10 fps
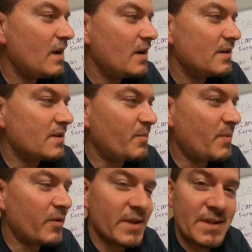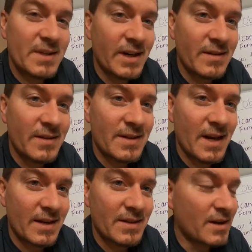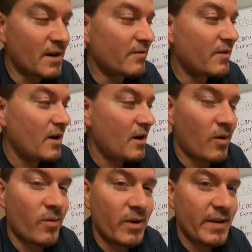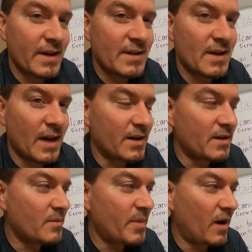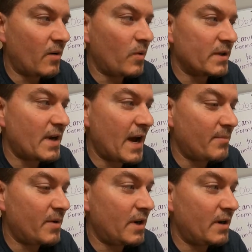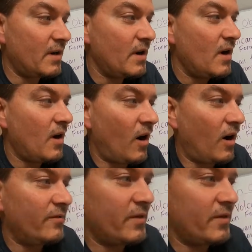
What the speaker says: So people that study this kind of stuff are really excited about what's happening off the